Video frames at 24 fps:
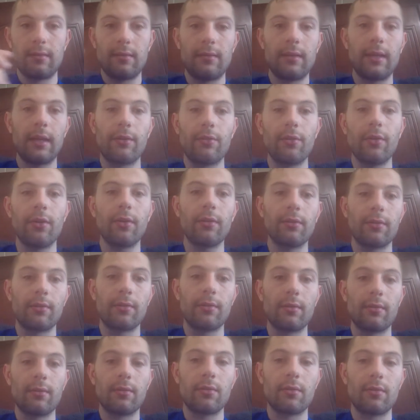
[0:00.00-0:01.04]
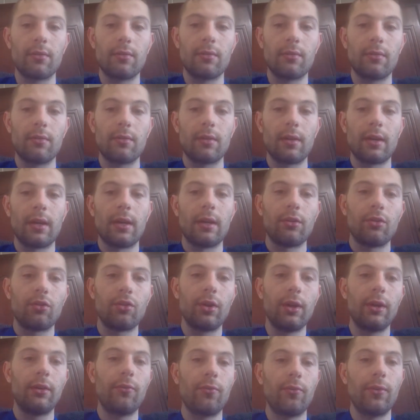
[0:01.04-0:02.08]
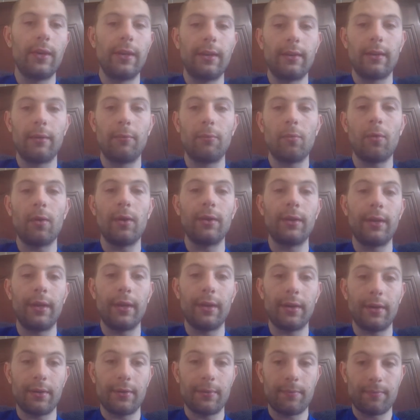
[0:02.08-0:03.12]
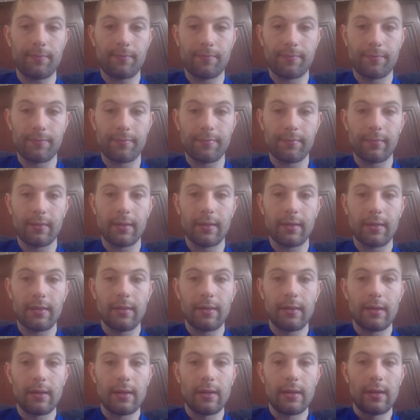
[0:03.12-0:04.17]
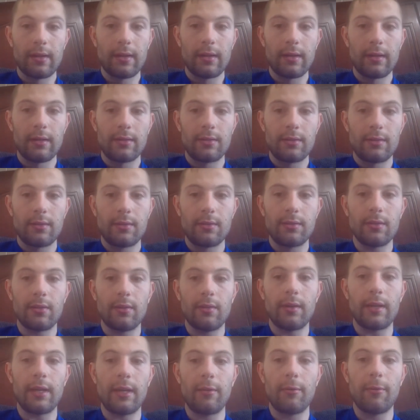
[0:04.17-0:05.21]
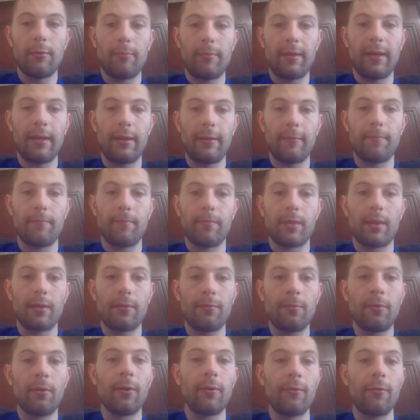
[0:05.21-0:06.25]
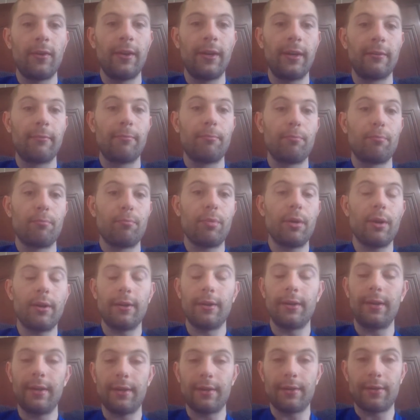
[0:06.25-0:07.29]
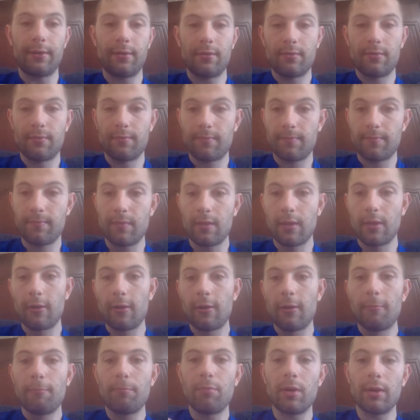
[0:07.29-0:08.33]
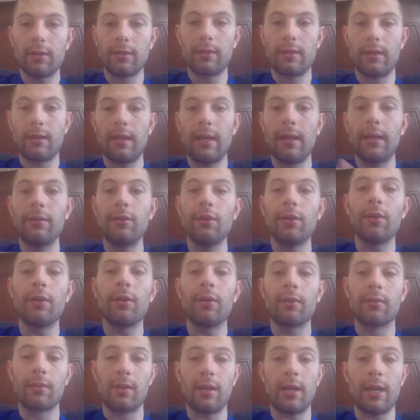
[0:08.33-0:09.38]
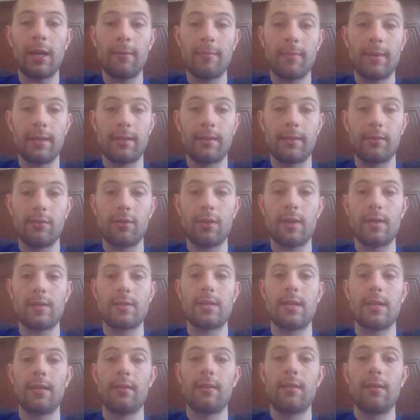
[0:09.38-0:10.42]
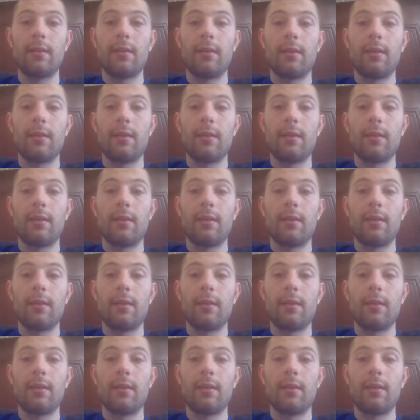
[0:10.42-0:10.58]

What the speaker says: they grow 3 feet in 1 year, so it will be 4 feet per year. But in your climate, Jason,